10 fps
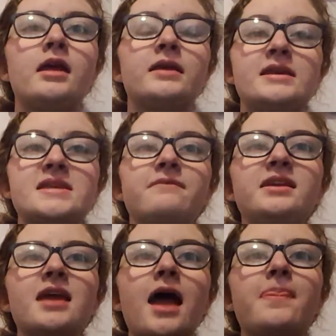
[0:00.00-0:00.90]
Okay,
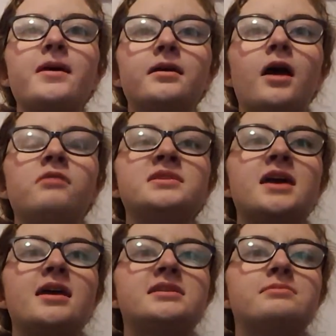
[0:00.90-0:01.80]
79, the
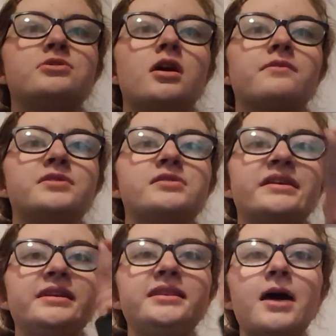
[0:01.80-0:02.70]
Outstanding Cinematographers, I
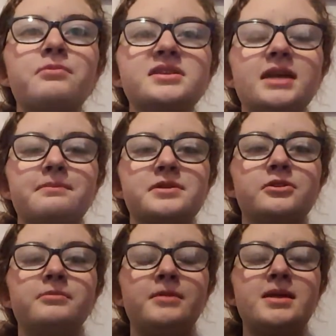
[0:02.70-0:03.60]
think that was the
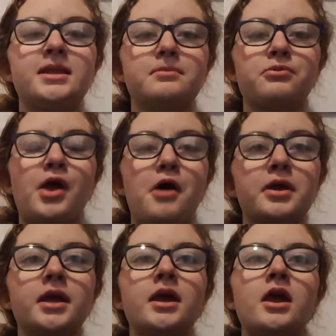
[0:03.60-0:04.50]
episode they Make Them
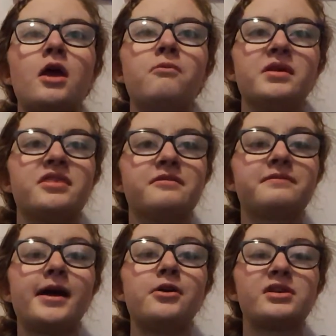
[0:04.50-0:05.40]
Proud with the
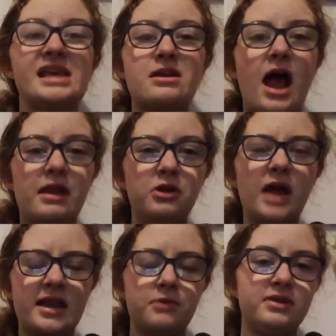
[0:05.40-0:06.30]
fire, because I know, I know,
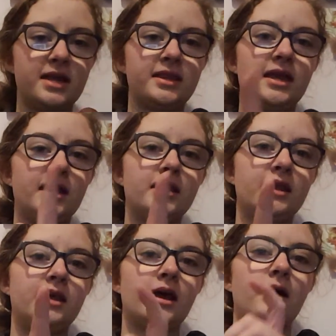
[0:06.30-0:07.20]
I did read that they,
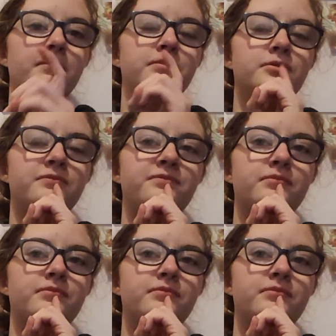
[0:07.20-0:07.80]
the, um,